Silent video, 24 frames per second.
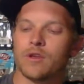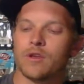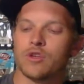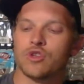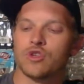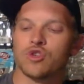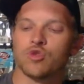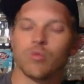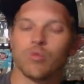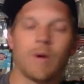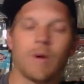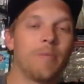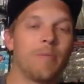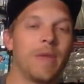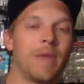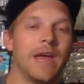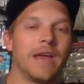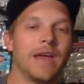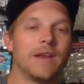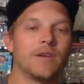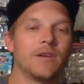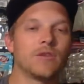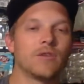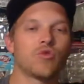swim
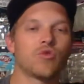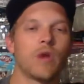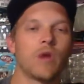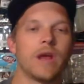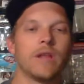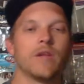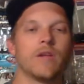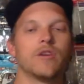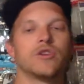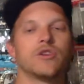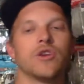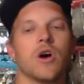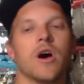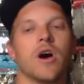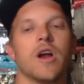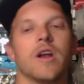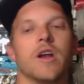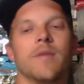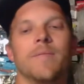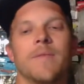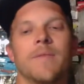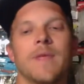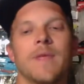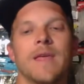bait trailers on
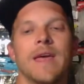them,